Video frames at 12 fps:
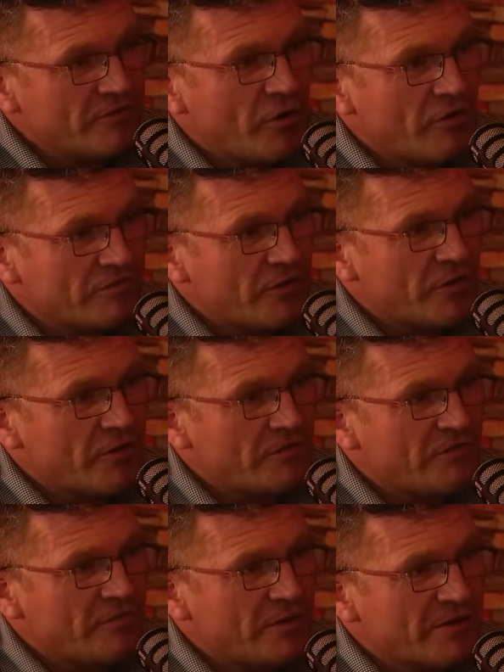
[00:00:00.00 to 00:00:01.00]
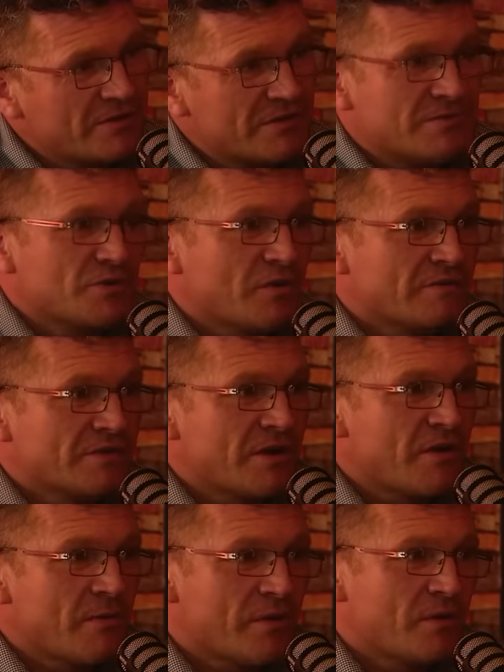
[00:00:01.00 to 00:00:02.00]
tough time for me because I was over there
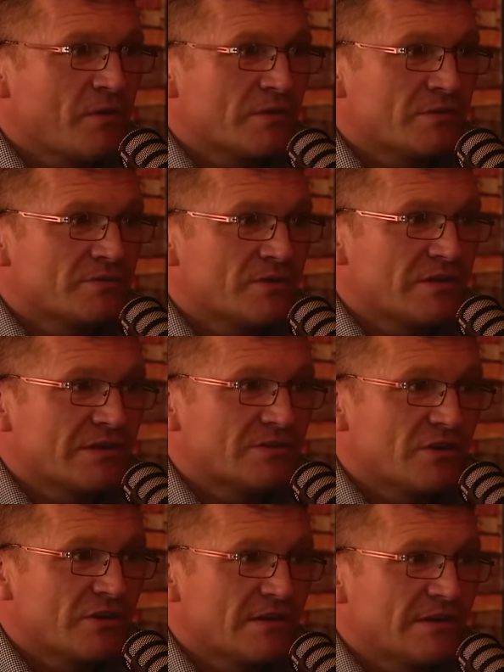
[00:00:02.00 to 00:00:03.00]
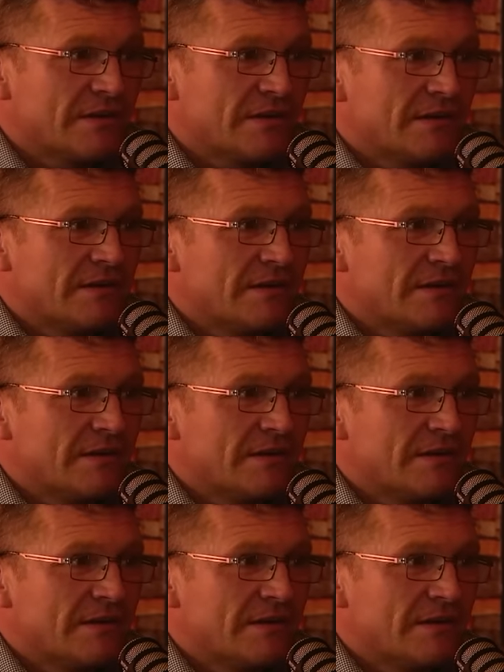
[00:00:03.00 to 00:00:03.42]
on my own. I was only a child.